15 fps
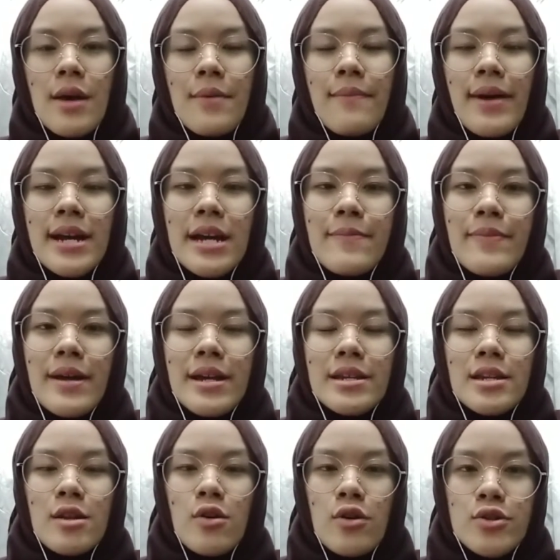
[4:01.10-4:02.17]
By applying
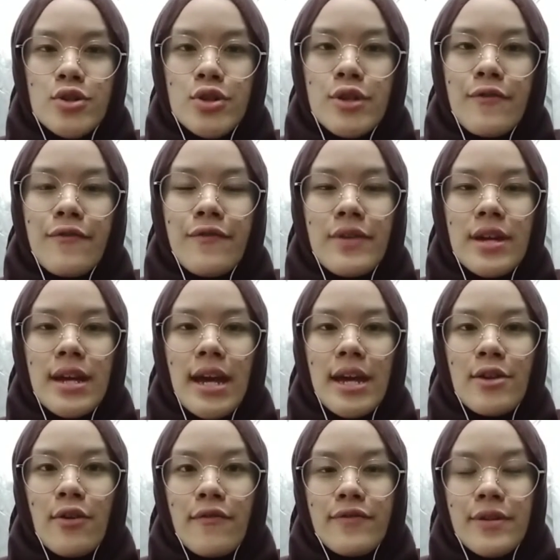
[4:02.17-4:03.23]
the load to the free
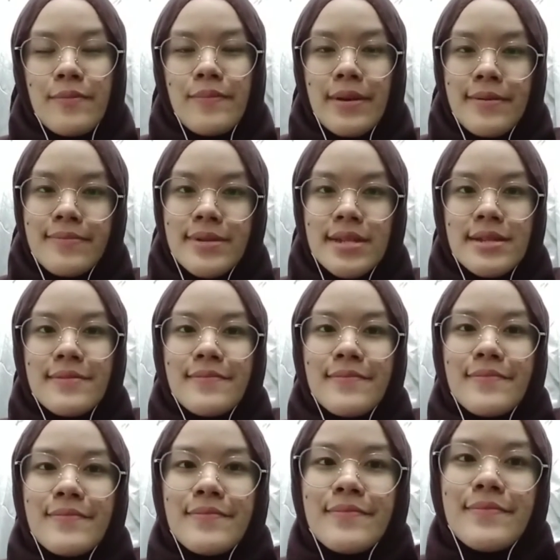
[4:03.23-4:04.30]
end of the beams,
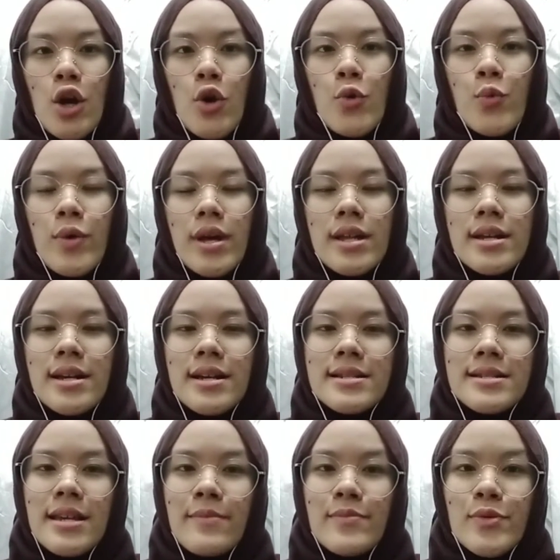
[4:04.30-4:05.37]
will cause
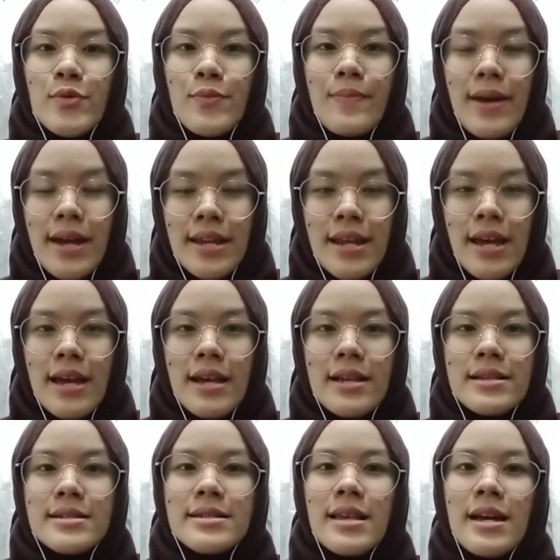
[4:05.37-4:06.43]
them to bend
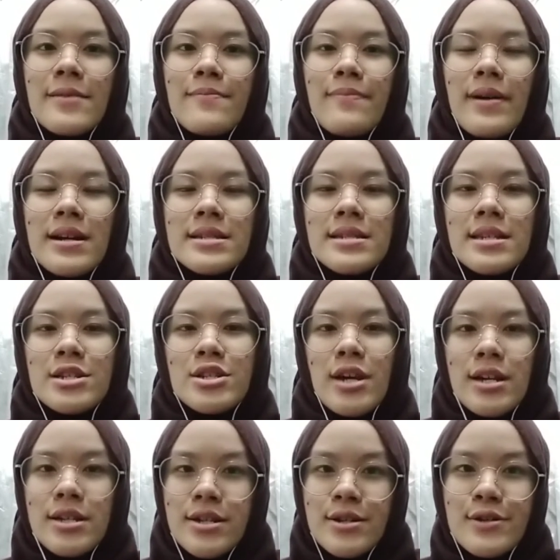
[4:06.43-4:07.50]
and slide past each
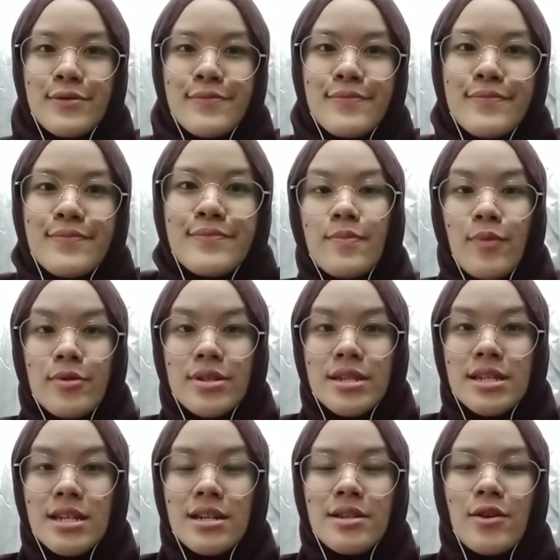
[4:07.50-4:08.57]
other. The
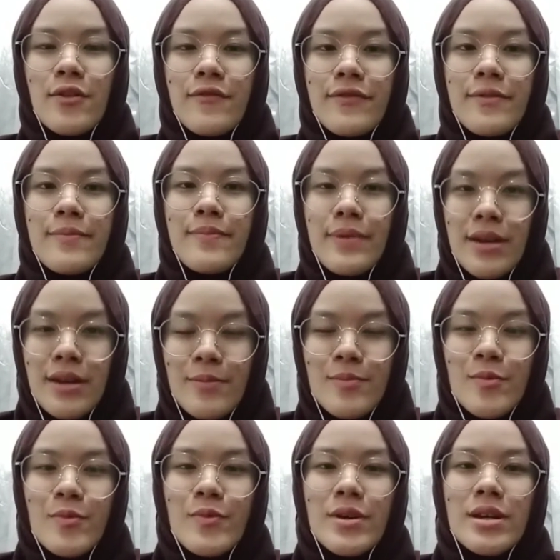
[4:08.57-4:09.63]
position of the beam
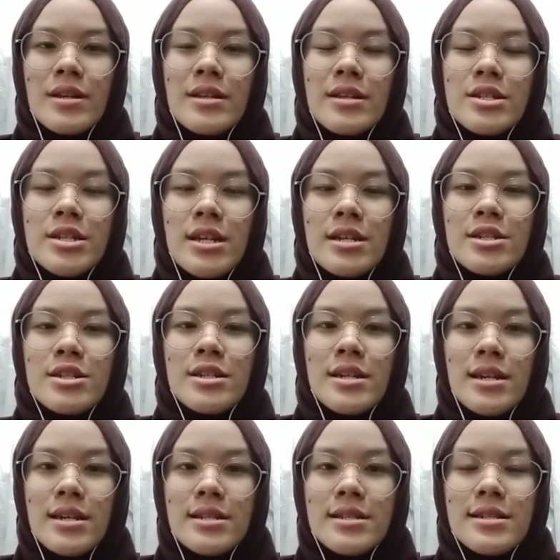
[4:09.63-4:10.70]
will change
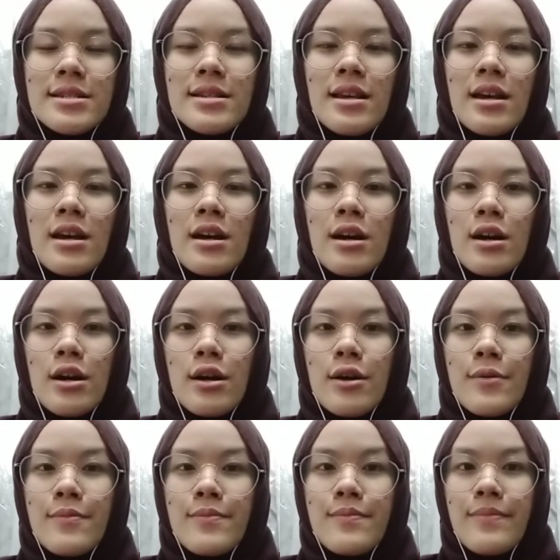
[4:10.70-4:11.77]
its
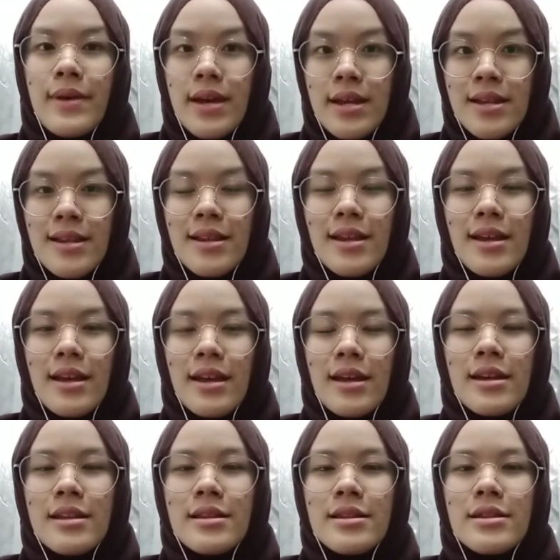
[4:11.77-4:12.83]
bend
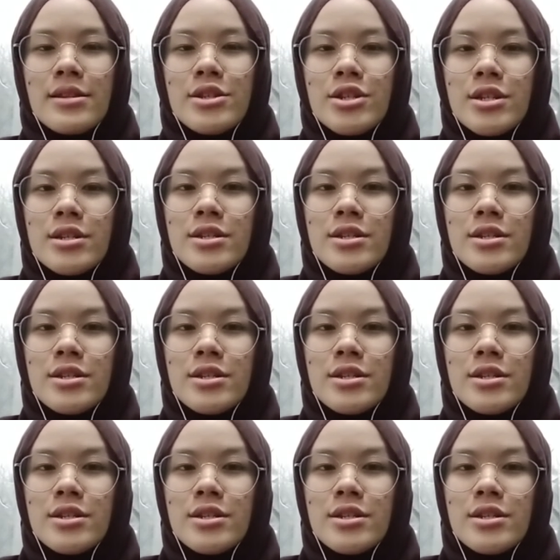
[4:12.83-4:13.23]
and shear